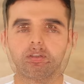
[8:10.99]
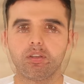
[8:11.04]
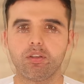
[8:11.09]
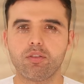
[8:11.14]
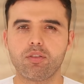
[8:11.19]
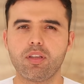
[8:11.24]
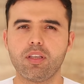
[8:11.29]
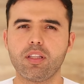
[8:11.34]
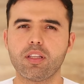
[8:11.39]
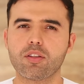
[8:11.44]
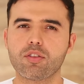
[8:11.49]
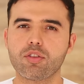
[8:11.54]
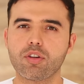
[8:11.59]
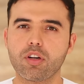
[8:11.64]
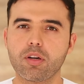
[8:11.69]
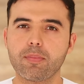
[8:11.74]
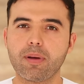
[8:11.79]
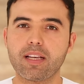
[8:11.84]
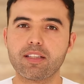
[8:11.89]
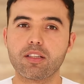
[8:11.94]
You see, this
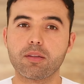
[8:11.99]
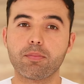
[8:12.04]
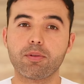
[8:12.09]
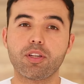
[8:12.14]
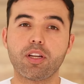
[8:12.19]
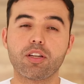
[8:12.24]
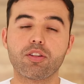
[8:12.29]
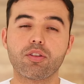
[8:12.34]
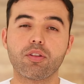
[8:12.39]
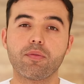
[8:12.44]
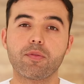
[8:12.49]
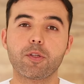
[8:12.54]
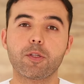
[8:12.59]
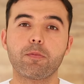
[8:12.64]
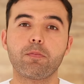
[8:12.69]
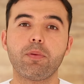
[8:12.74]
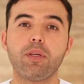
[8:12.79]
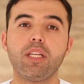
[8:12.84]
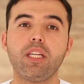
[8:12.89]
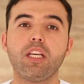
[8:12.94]
herb has the potential of
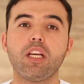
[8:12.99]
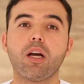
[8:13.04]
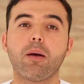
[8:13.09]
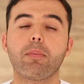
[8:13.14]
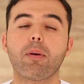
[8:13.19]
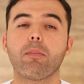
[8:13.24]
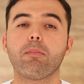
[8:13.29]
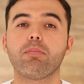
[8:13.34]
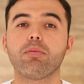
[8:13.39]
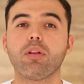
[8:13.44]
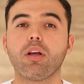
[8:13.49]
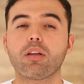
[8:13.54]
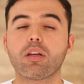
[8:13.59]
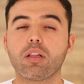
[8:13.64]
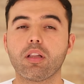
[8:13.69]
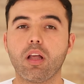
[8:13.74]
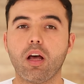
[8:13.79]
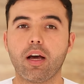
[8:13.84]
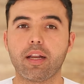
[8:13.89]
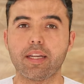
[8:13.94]
speeding up blood
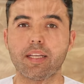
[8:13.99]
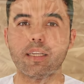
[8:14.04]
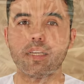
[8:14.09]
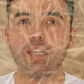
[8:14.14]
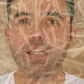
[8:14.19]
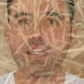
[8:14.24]
clotting,